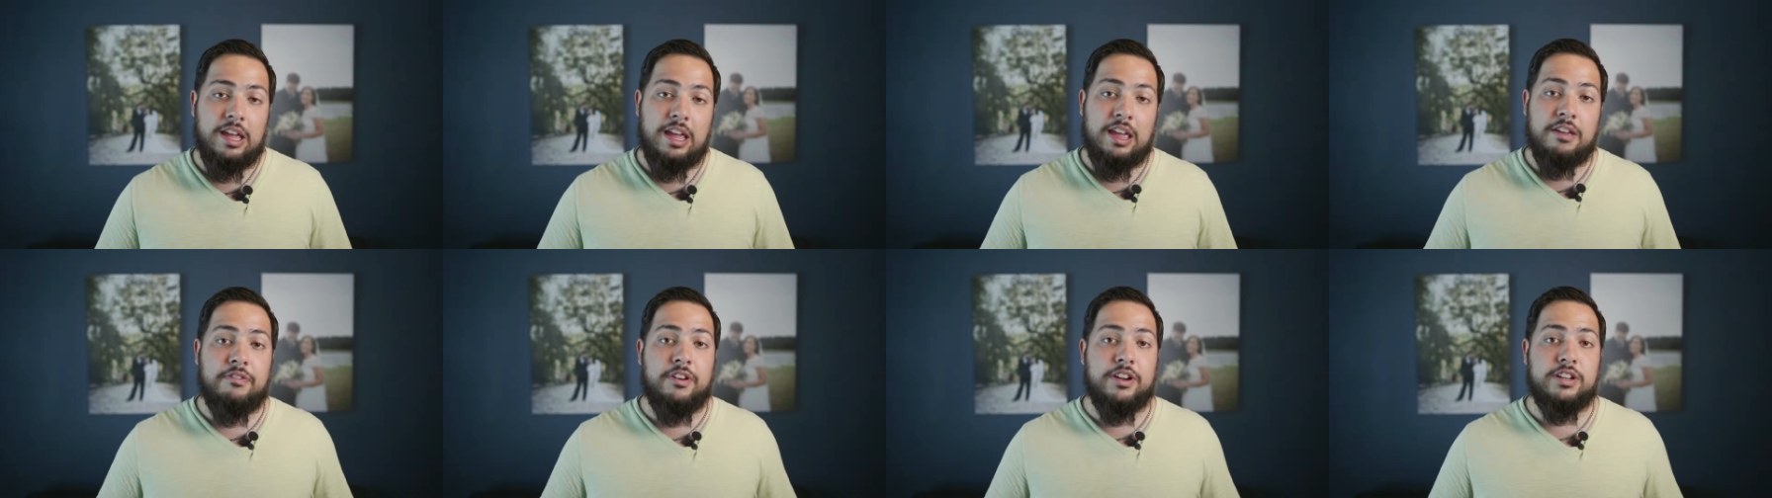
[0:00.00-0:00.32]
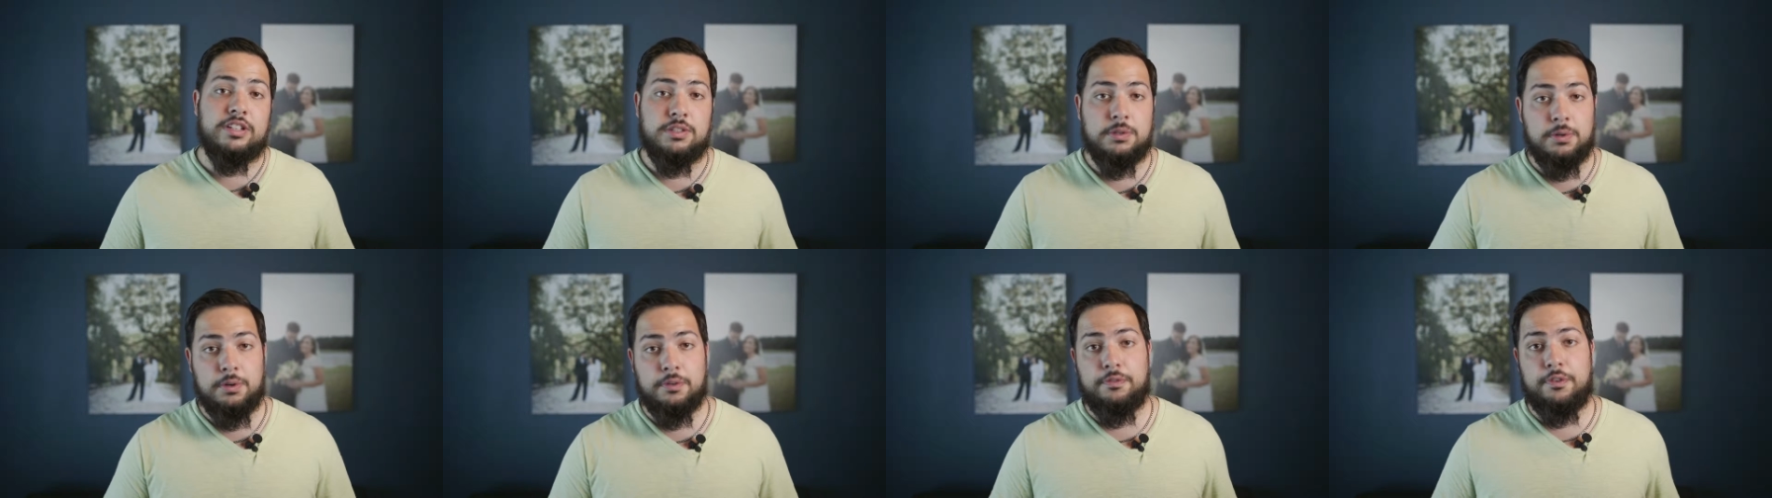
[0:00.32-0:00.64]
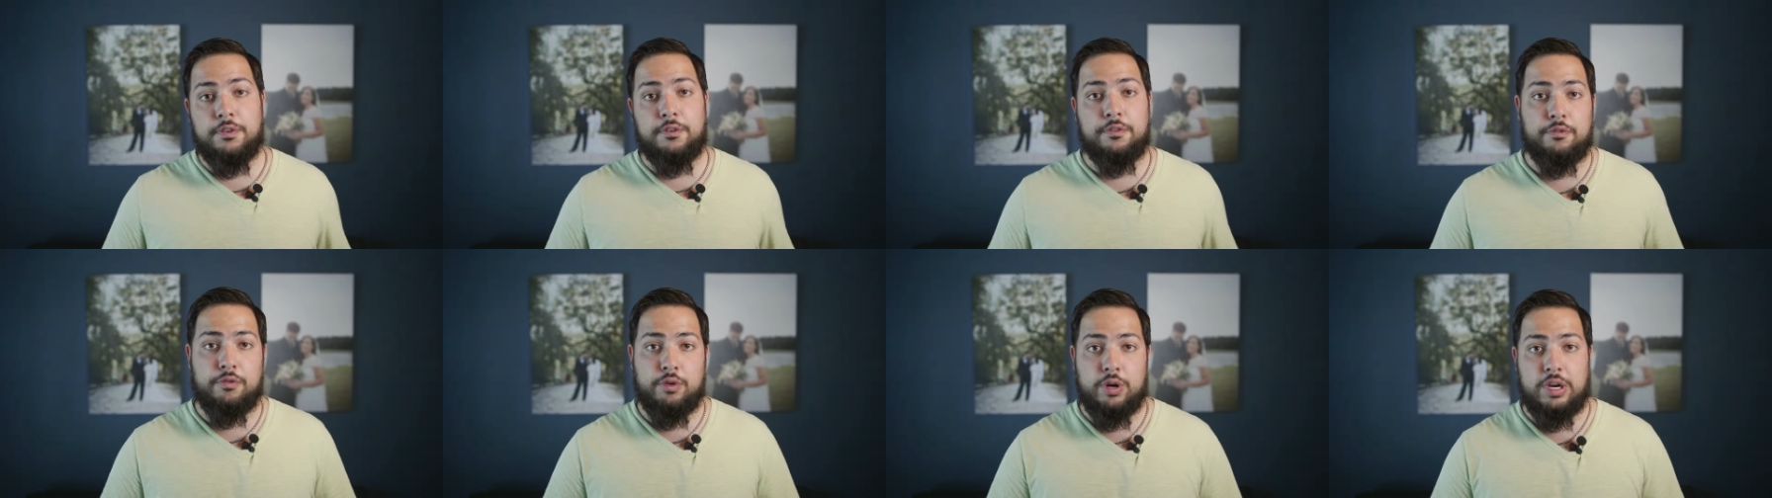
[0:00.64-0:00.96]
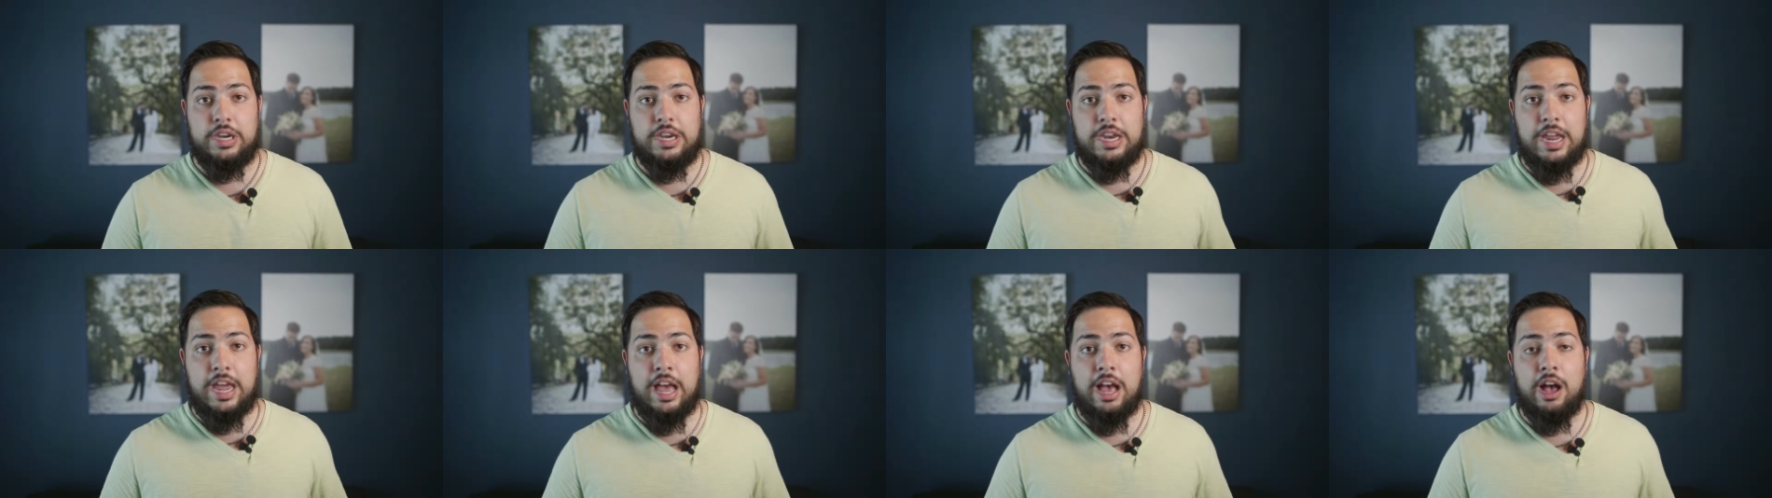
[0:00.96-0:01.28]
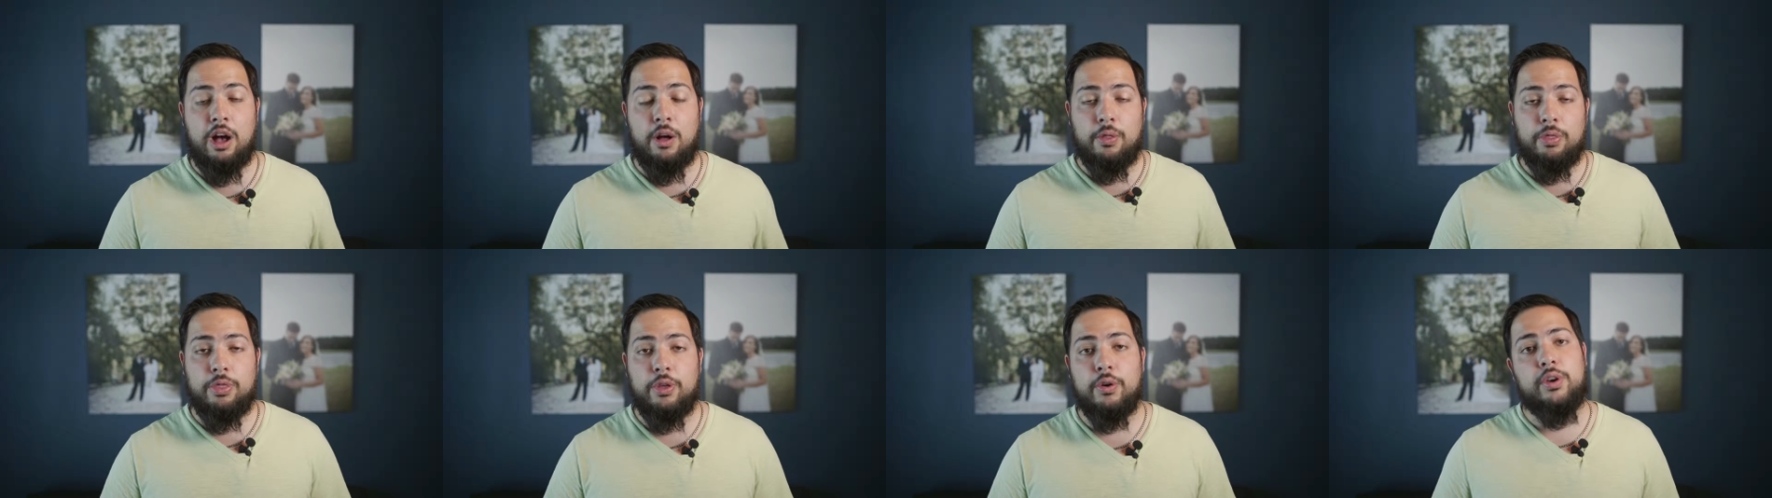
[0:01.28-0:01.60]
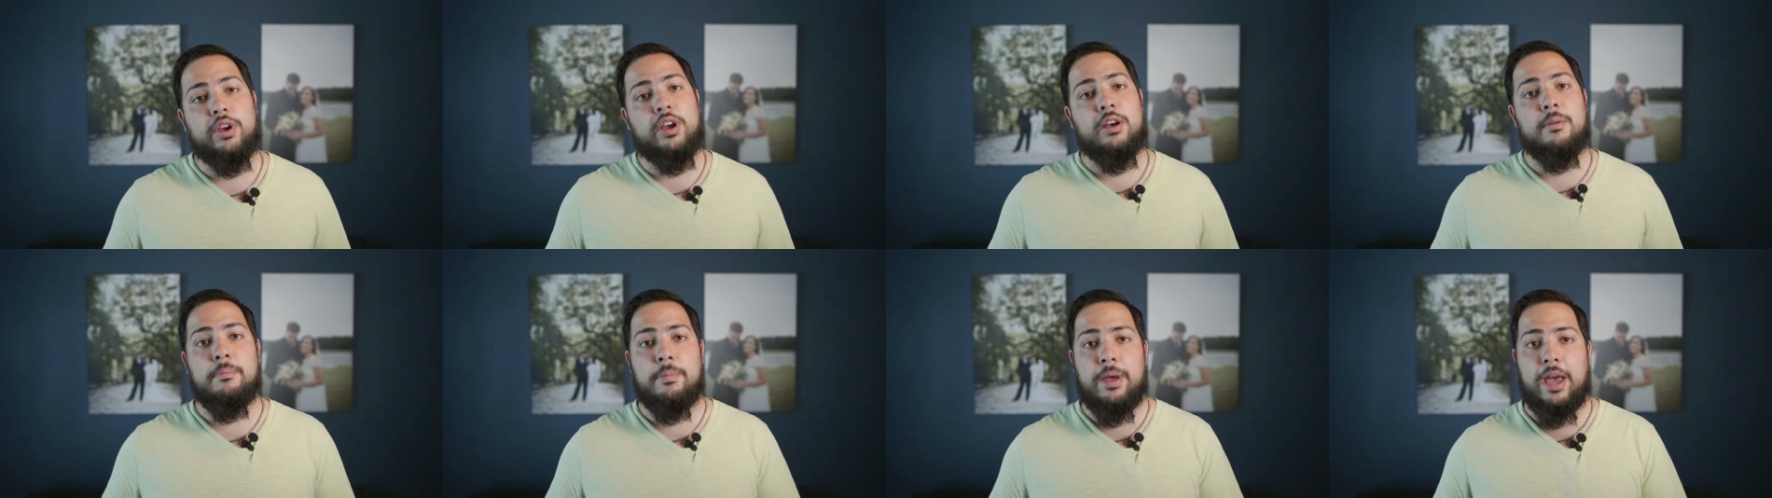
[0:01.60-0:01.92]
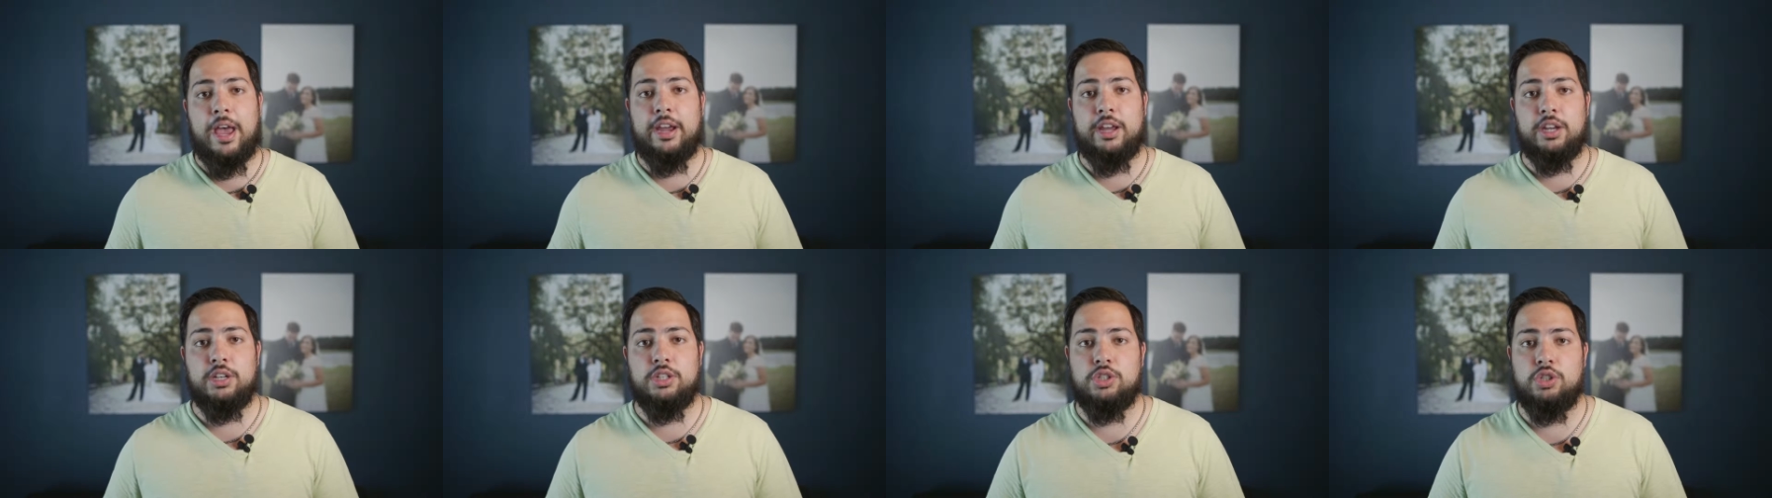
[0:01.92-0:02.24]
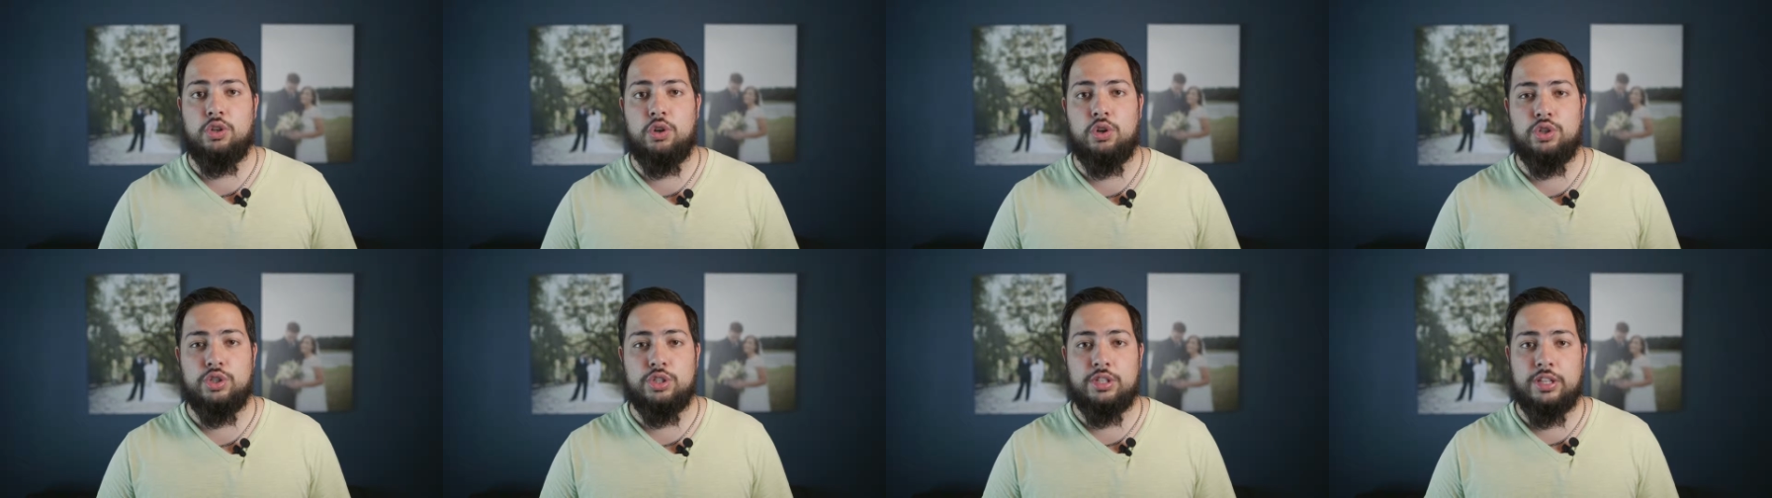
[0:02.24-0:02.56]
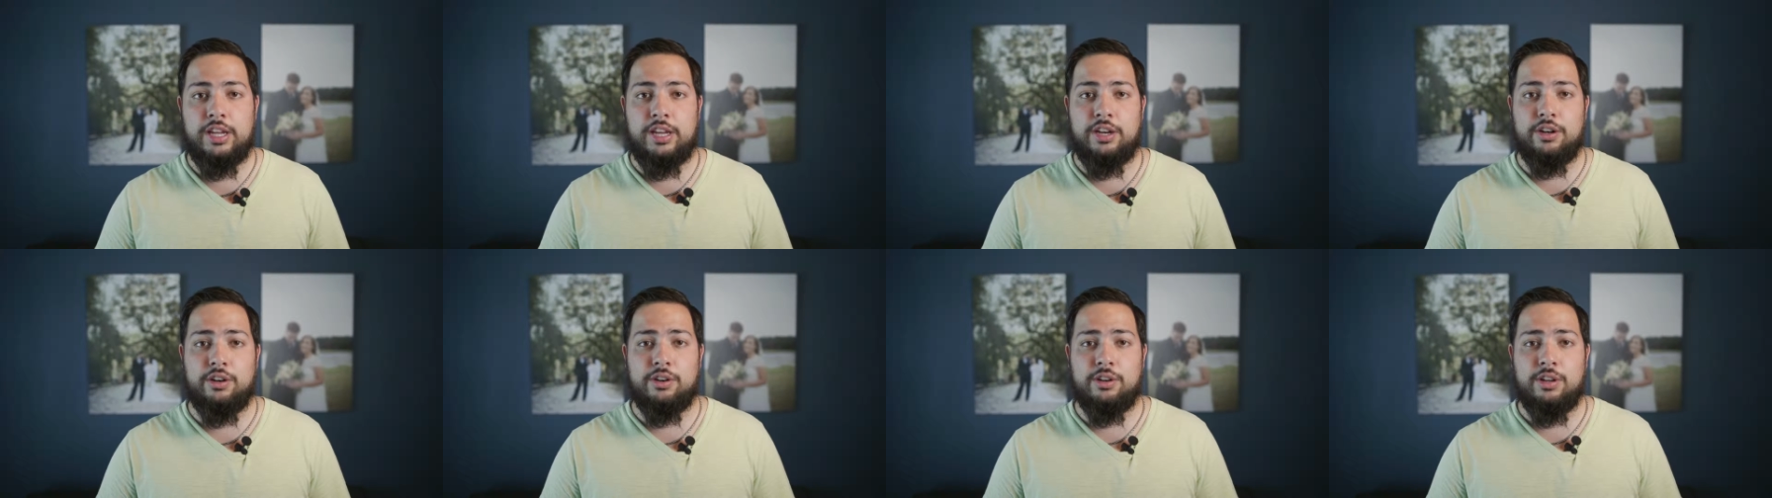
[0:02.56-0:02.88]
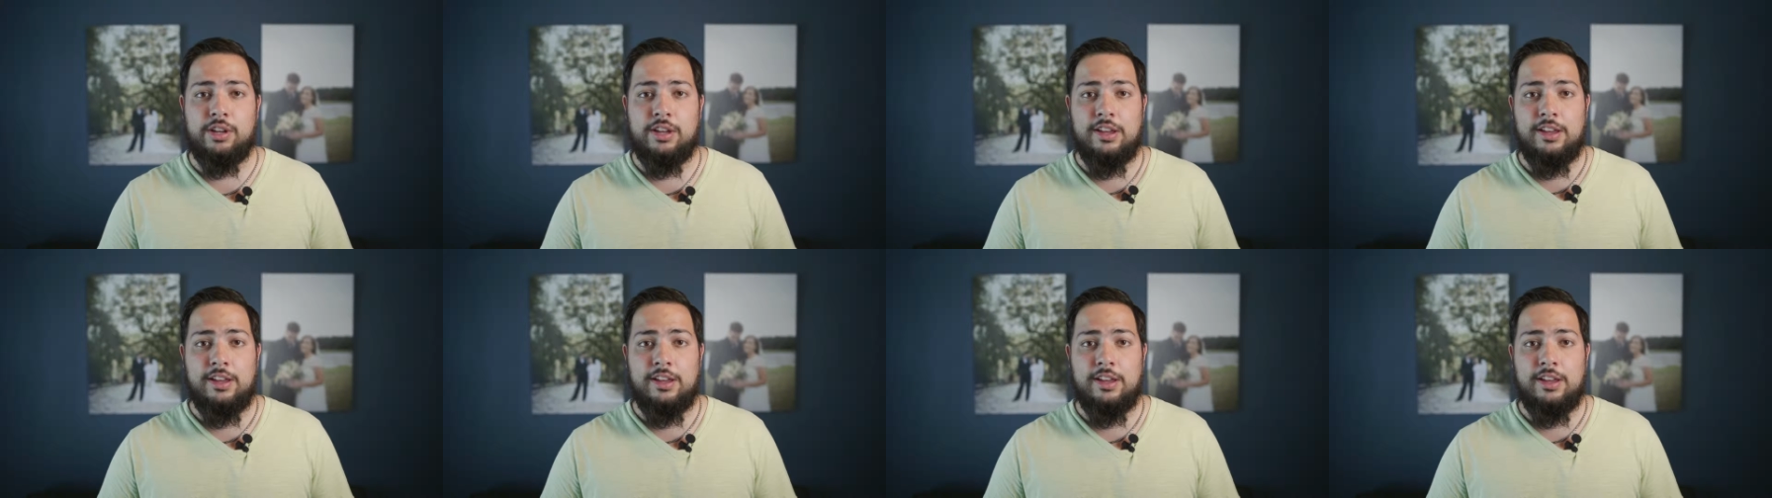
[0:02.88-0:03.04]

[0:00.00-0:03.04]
if I do it for free now, they'll come back and charge later.